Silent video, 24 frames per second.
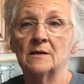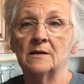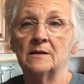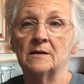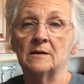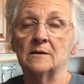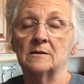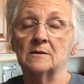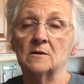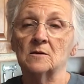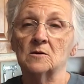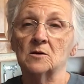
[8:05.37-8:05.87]

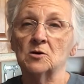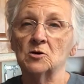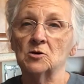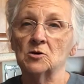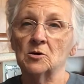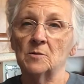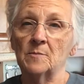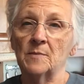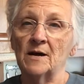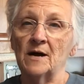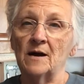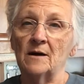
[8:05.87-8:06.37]
let it
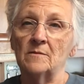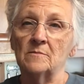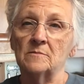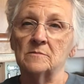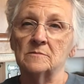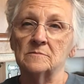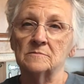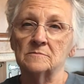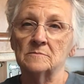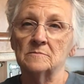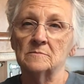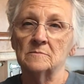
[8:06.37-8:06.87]
cook about
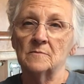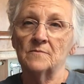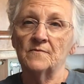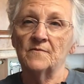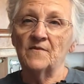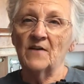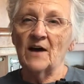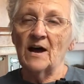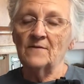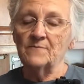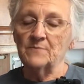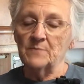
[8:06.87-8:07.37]

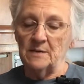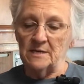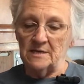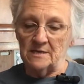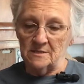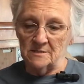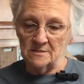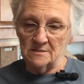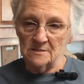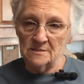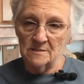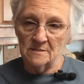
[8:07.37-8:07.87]
five
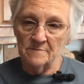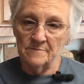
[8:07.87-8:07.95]
minutes.